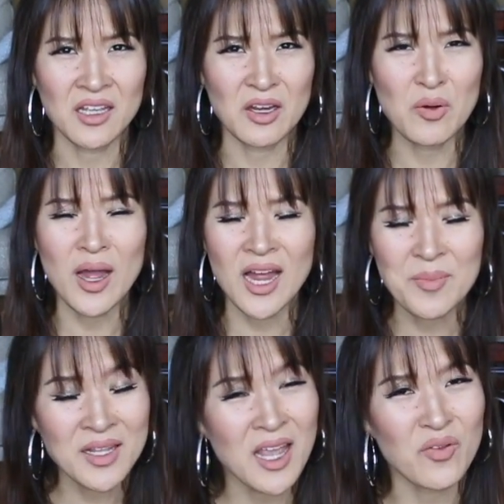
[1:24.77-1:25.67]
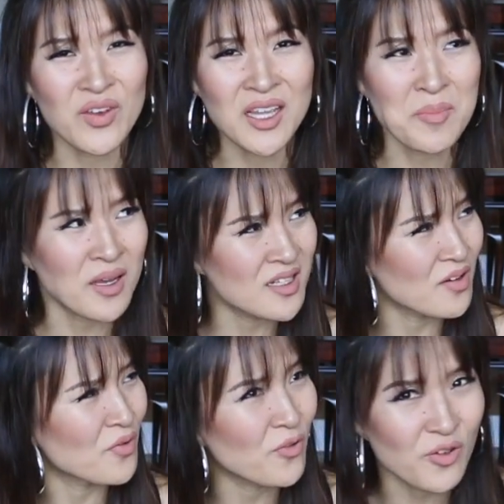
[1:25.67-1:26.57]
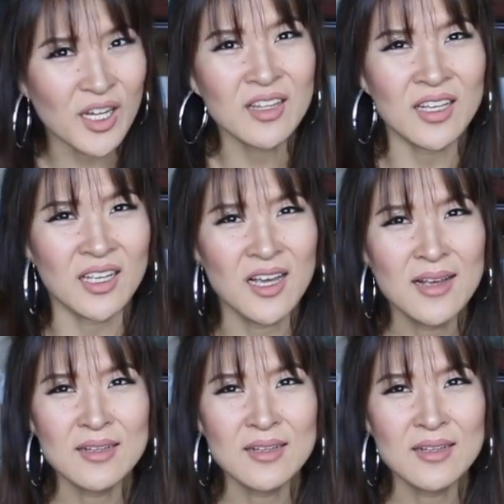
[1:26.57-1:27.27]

You know, I became vegan because of Freely.